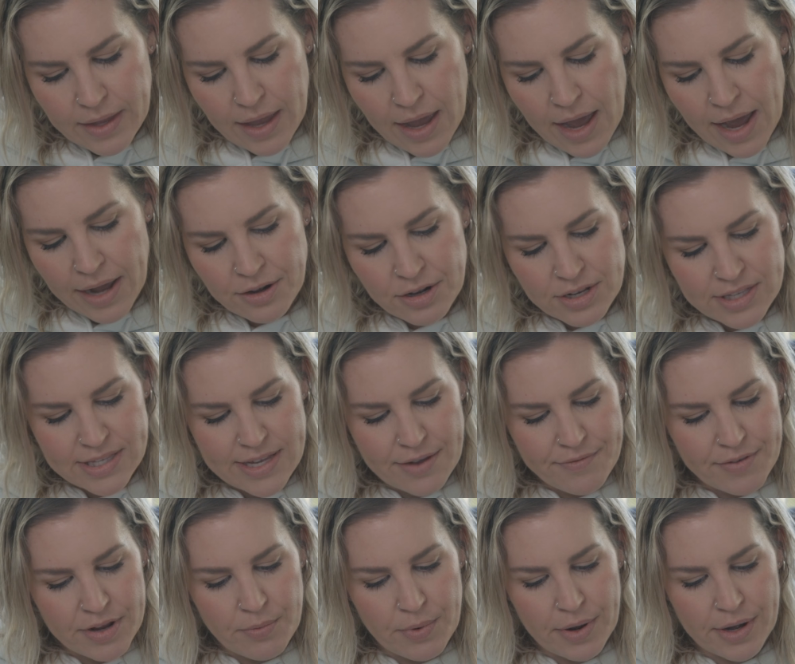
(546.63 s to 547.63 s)

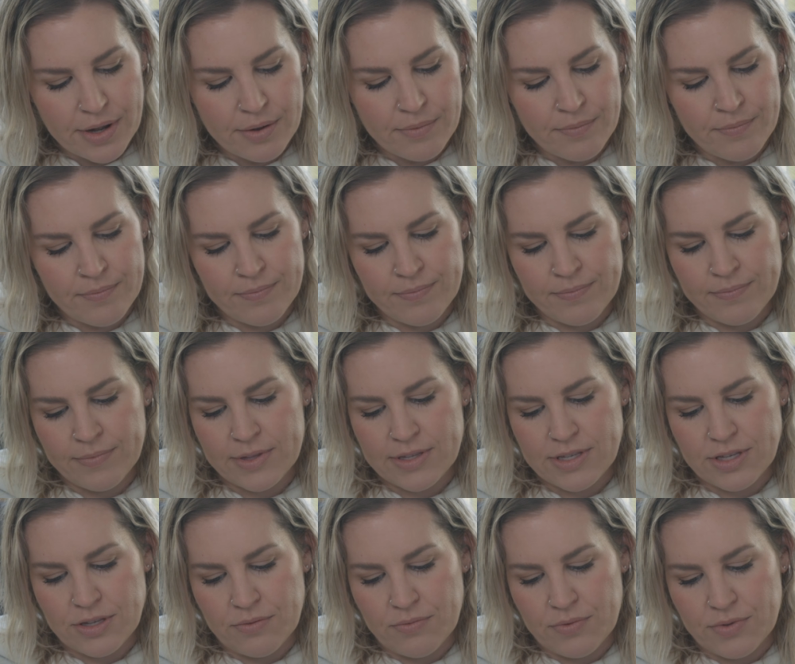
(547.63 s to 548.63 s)
171,
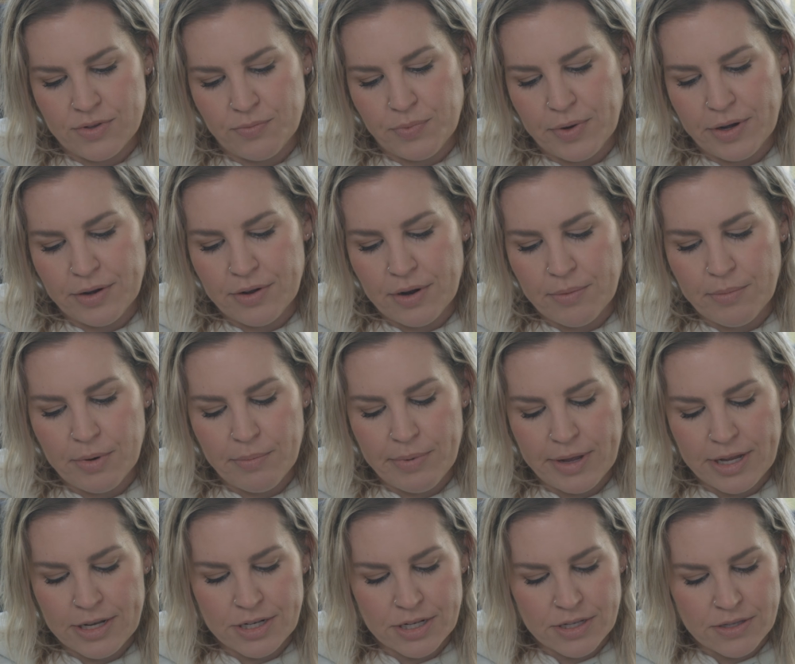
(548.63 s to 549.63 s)
it's a weird number of
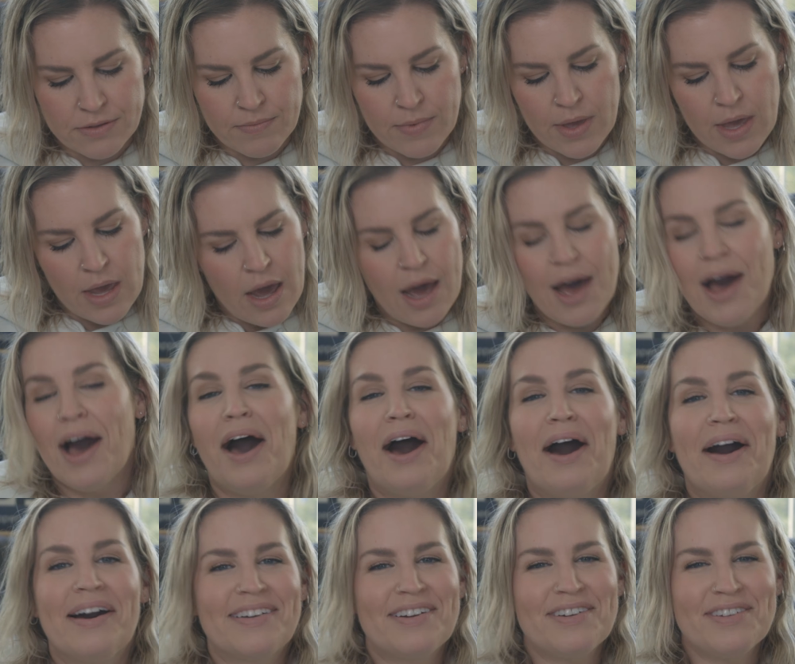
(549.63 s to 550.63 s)
pages.
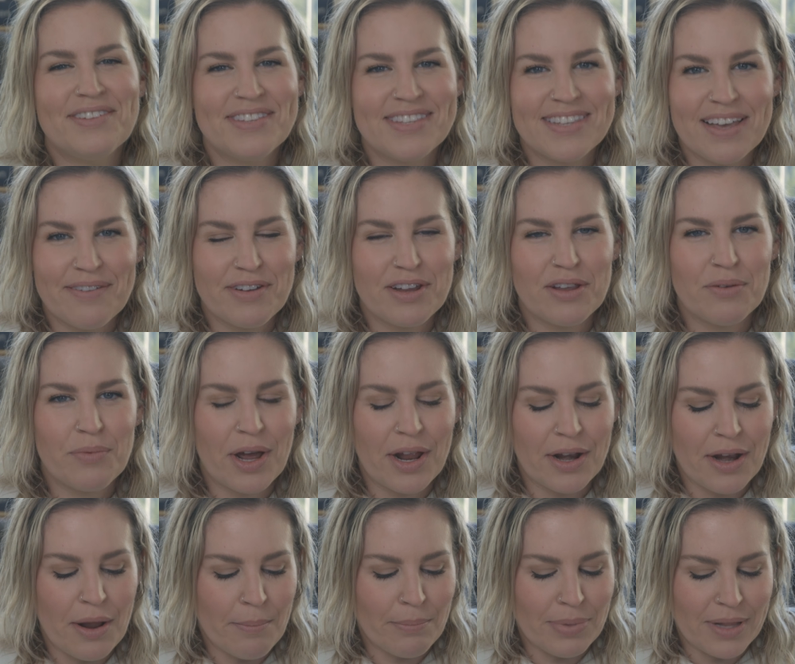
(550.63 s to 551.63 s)

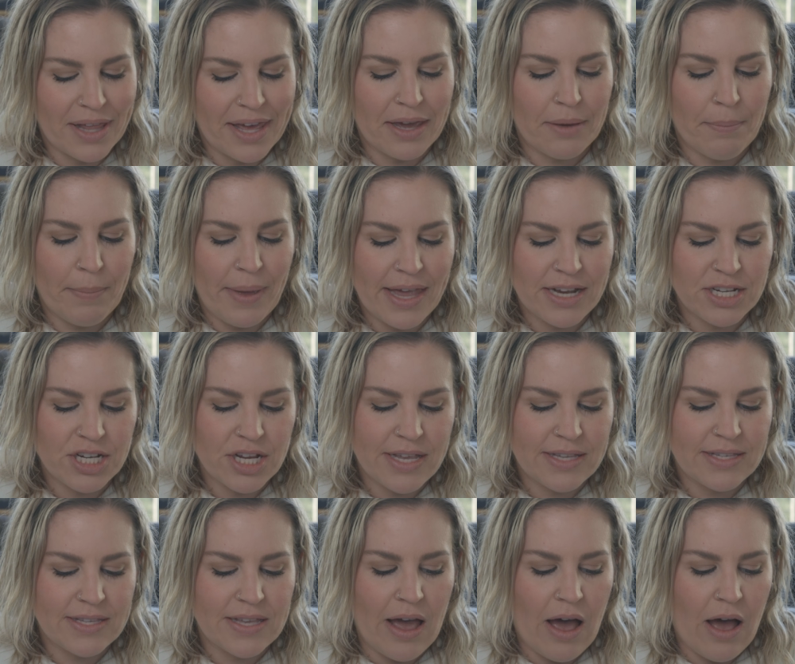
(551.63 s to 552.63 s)
171 blank
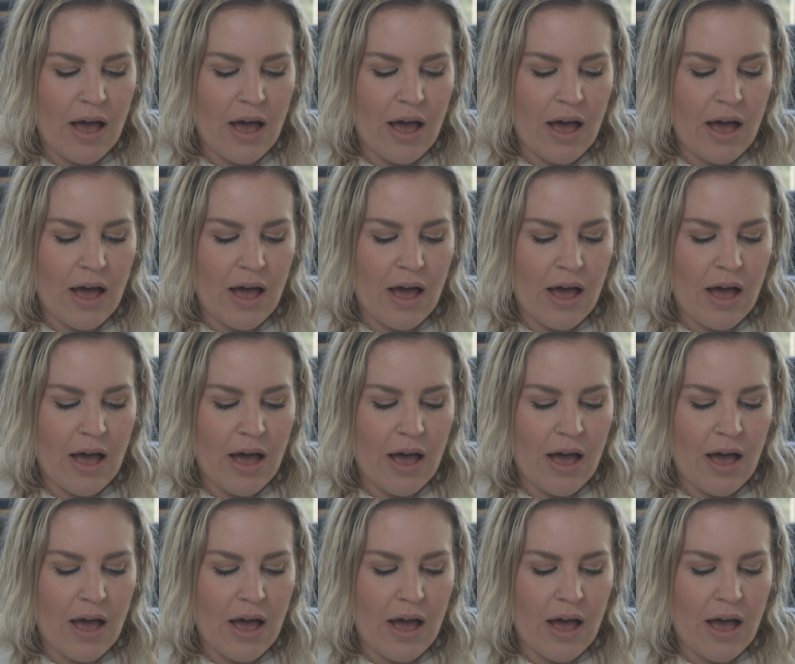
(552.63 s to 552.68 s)
pages.